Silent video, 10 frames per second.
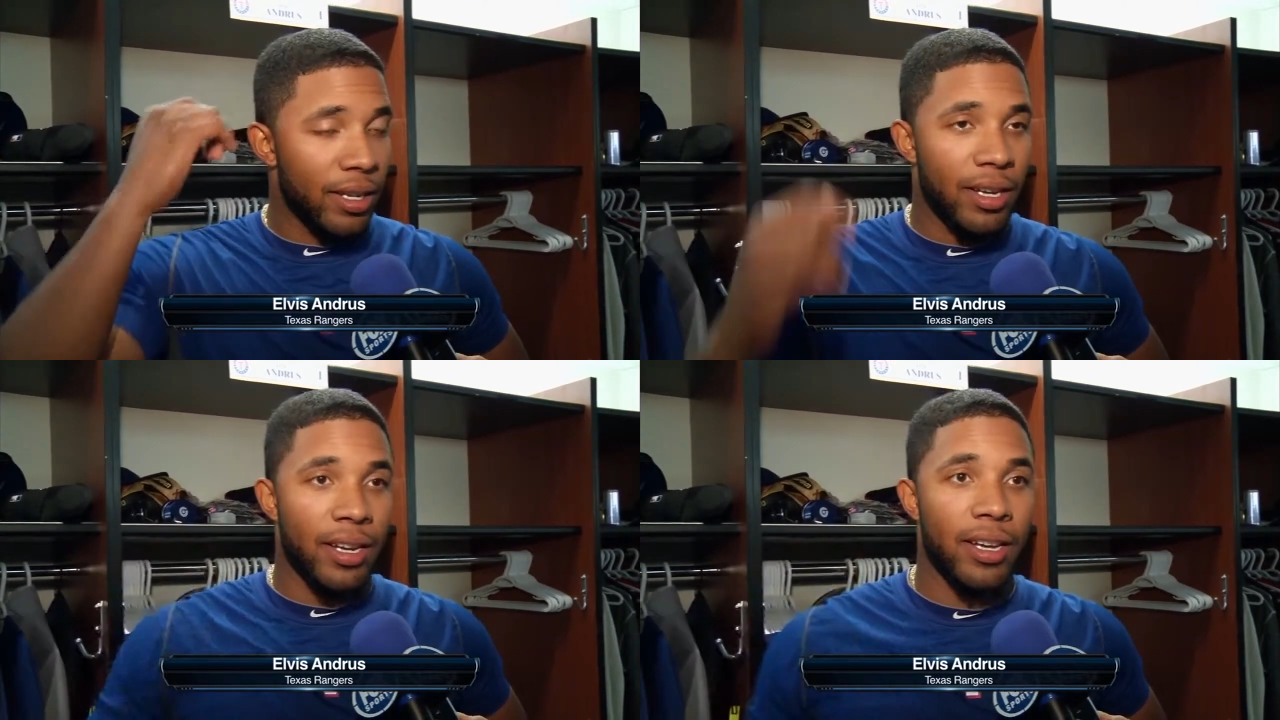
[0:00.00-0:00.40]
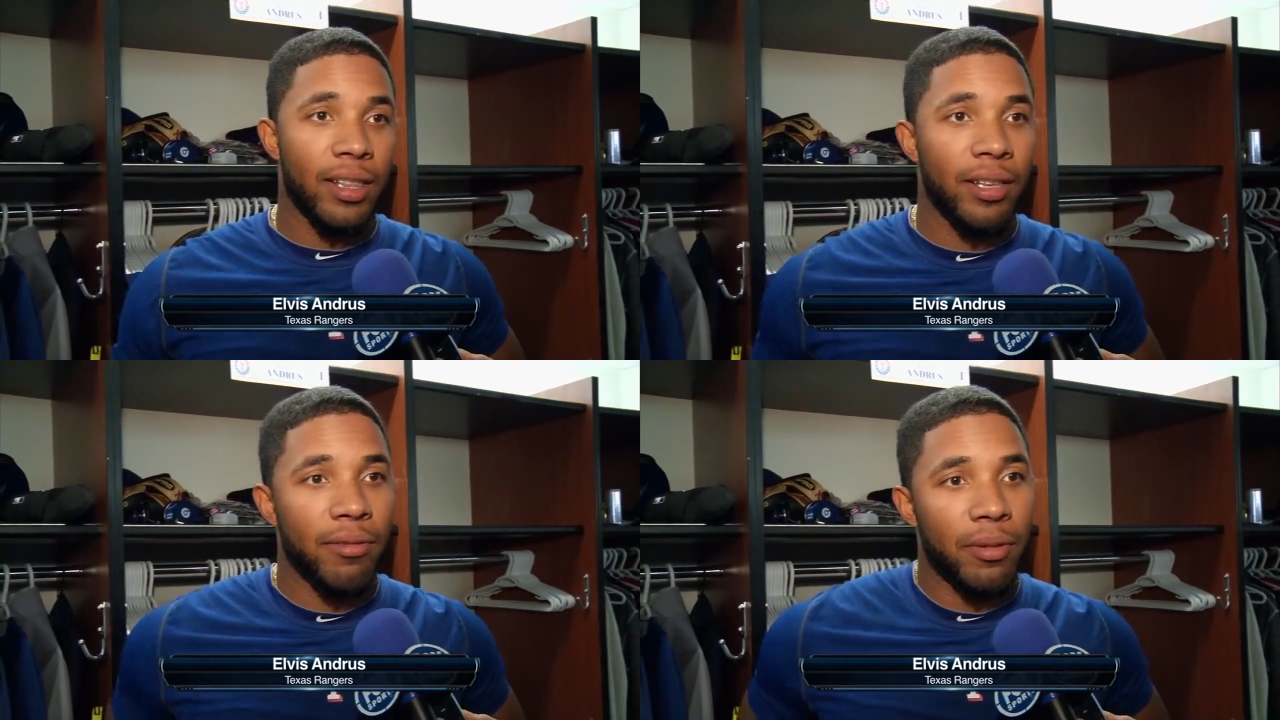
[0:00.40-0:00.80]
I
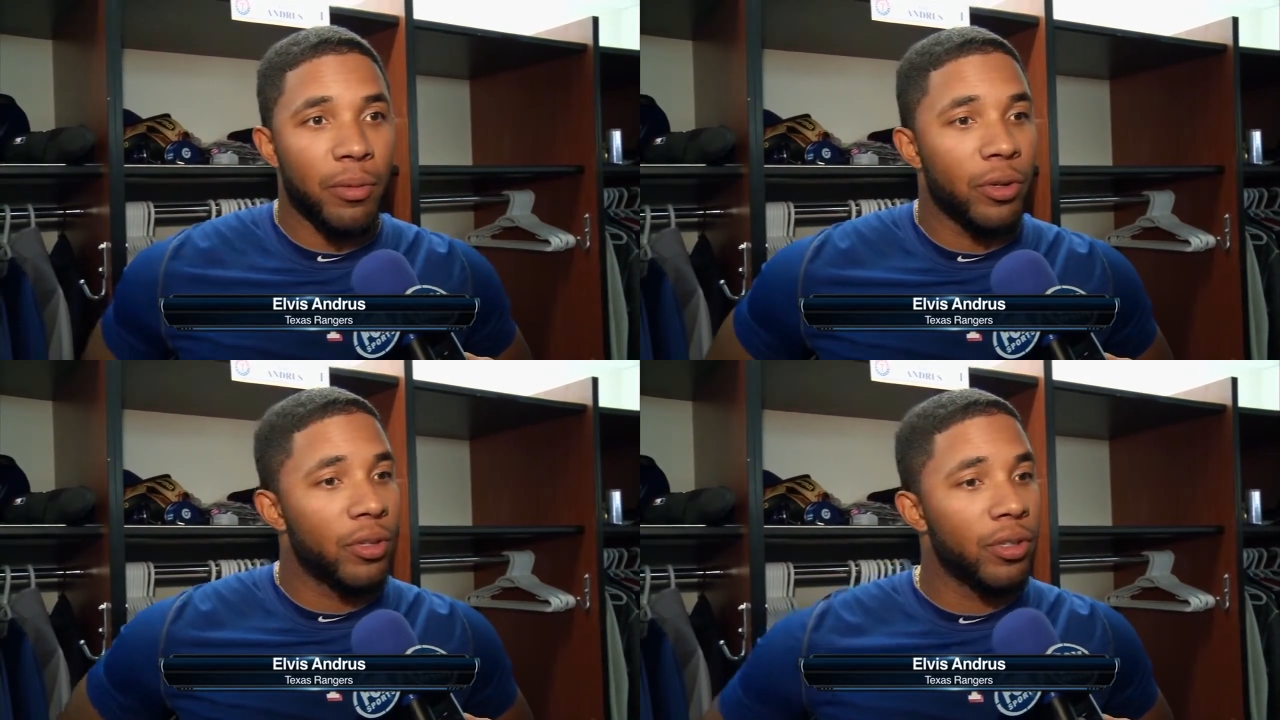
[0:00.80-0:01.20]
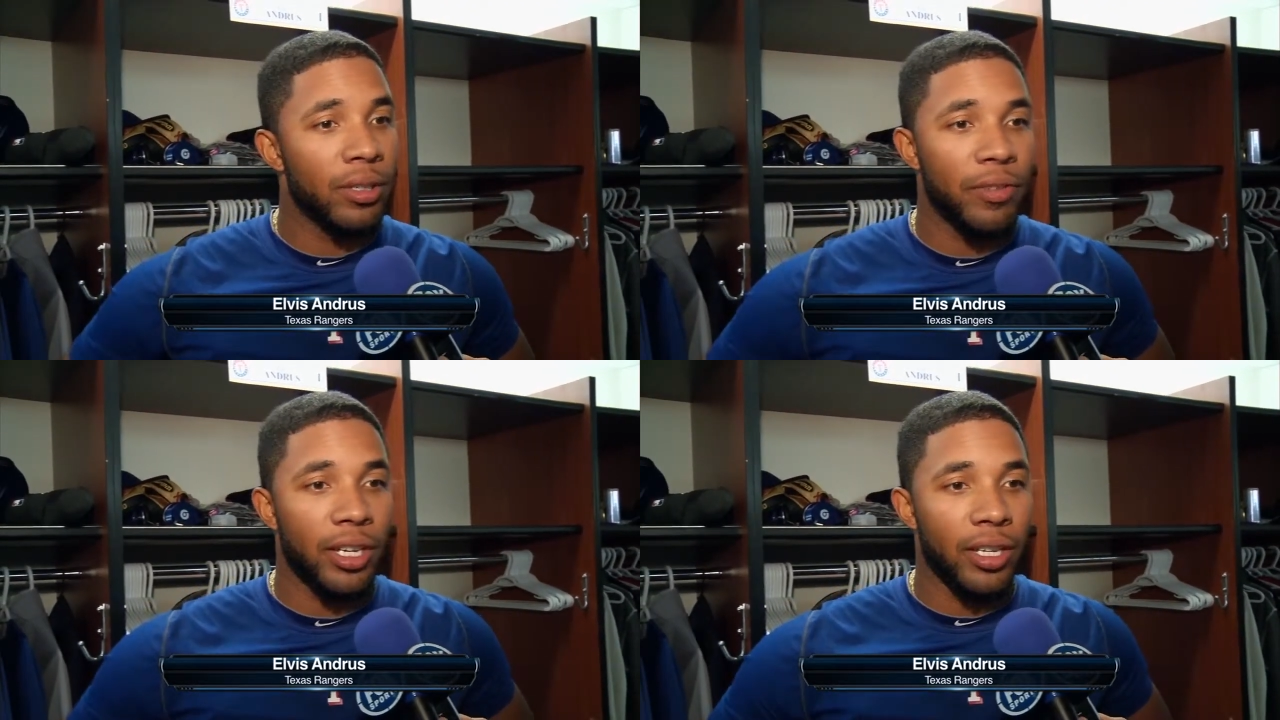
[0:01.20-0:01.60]
think we were good in
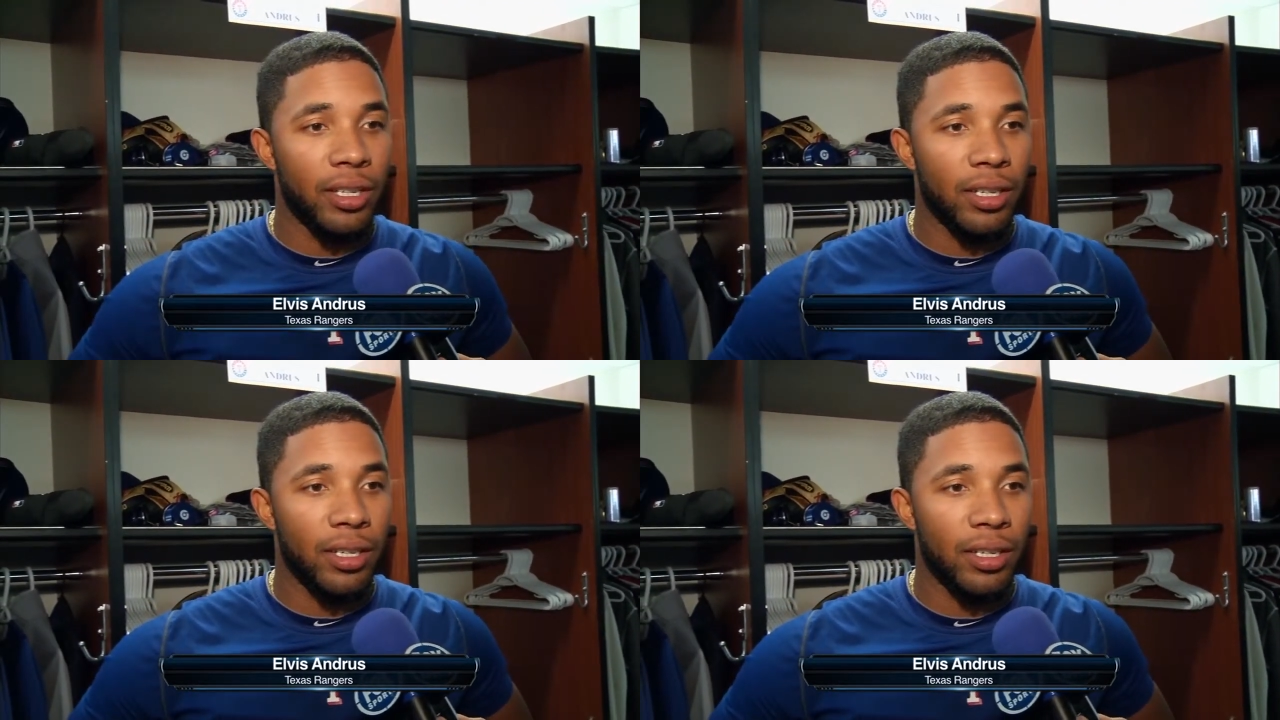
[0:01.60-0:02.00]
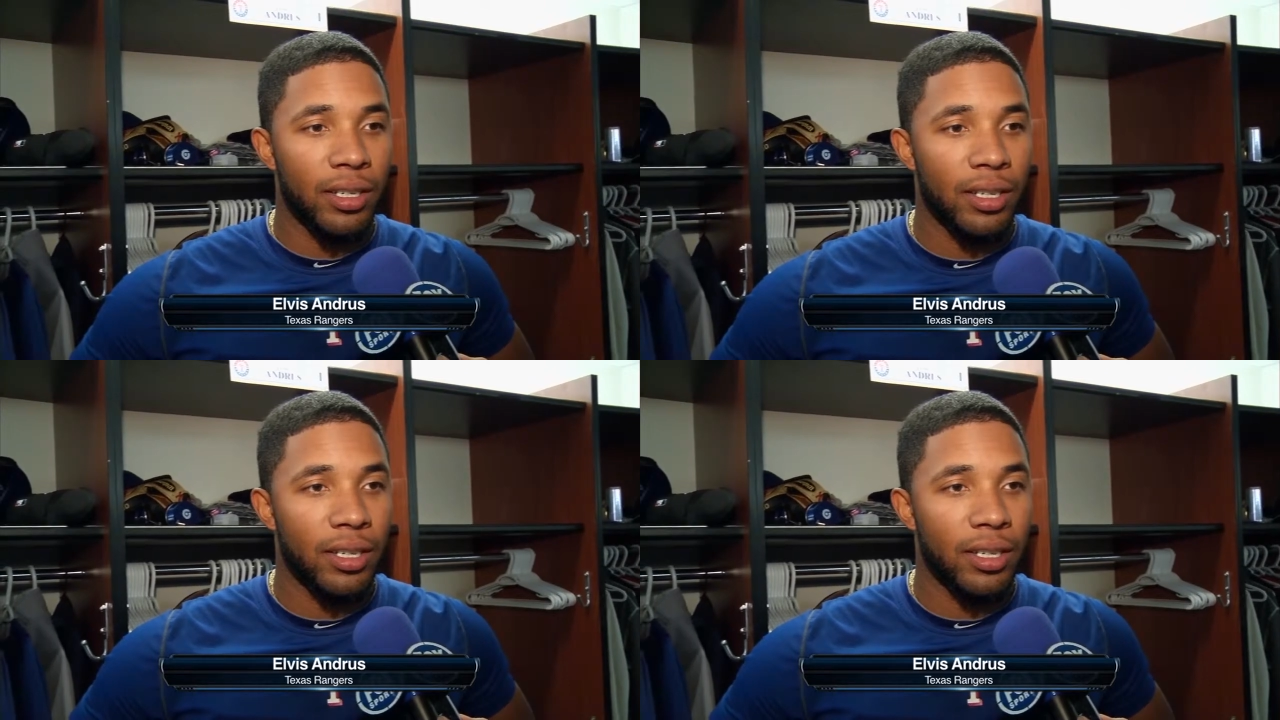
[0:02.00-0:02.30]
the beginning, and,